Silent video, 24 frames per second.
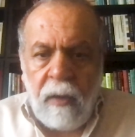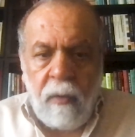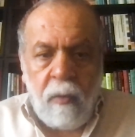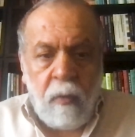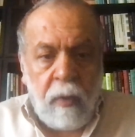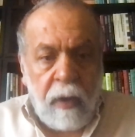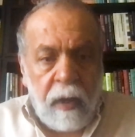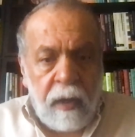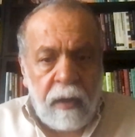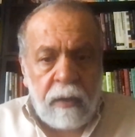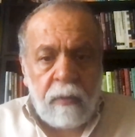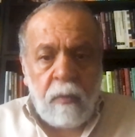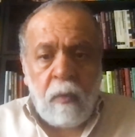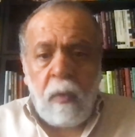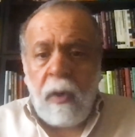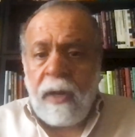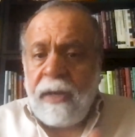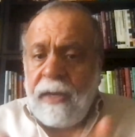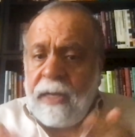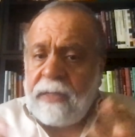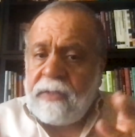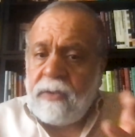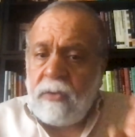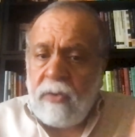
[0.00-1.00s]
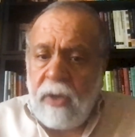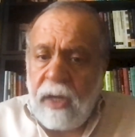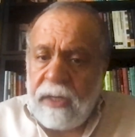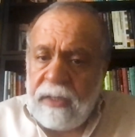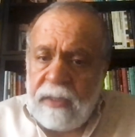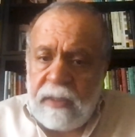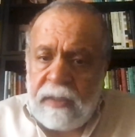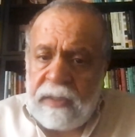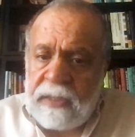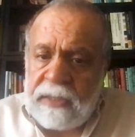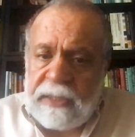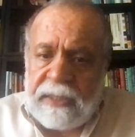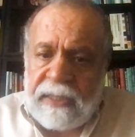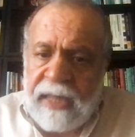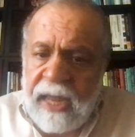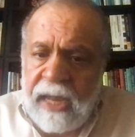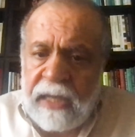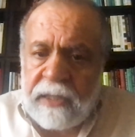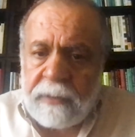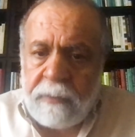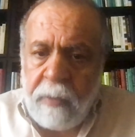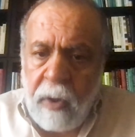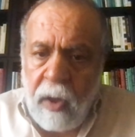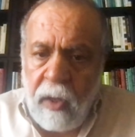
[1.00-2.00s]
Well, why does the United
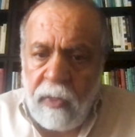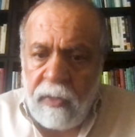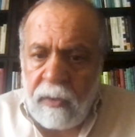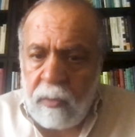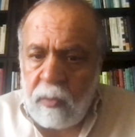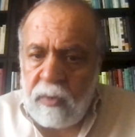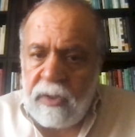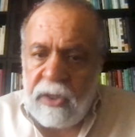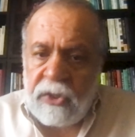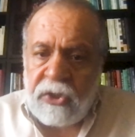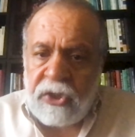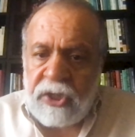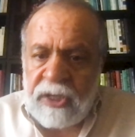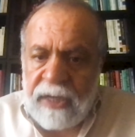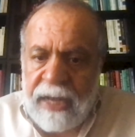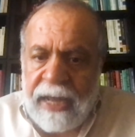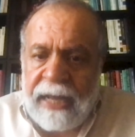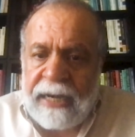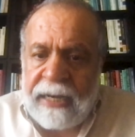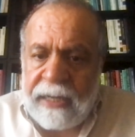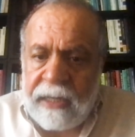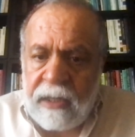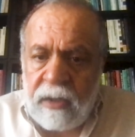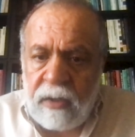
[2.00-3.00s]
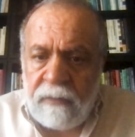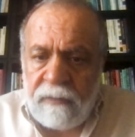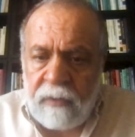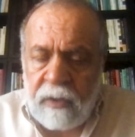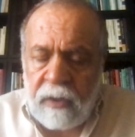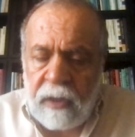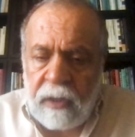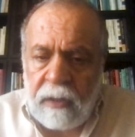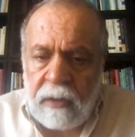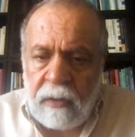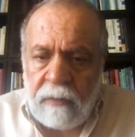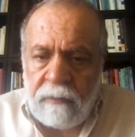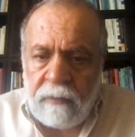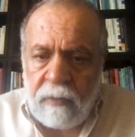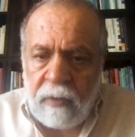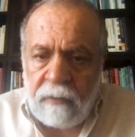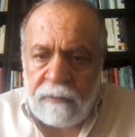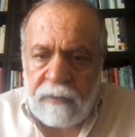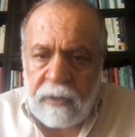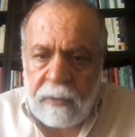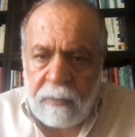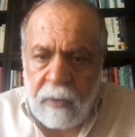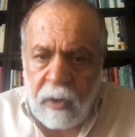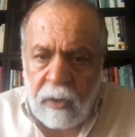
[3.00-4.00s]
States bother with the shenanigan
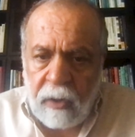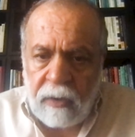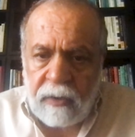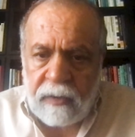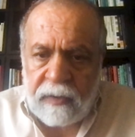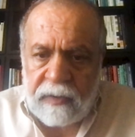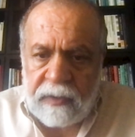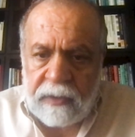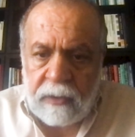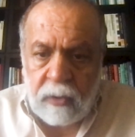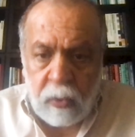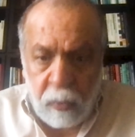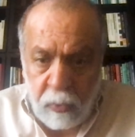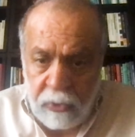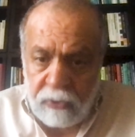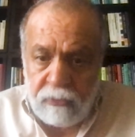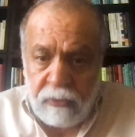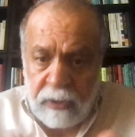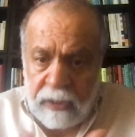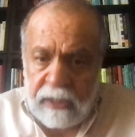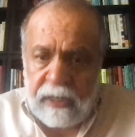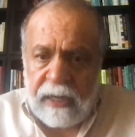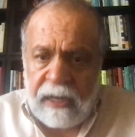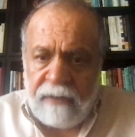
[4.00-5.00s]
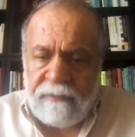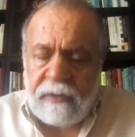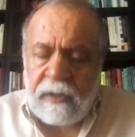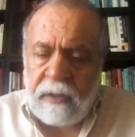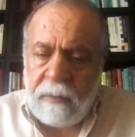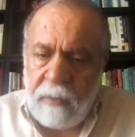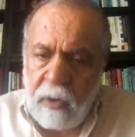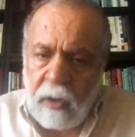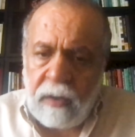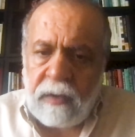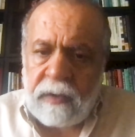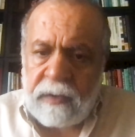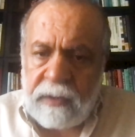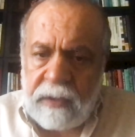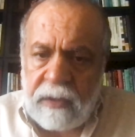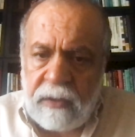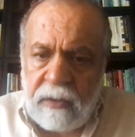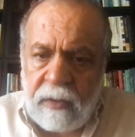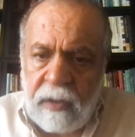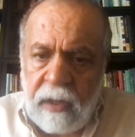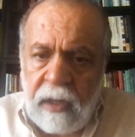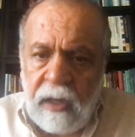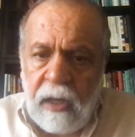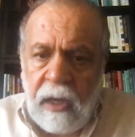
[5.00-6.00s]
of democracy? Do we really have a
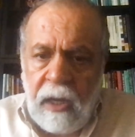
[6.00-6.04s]
democracy?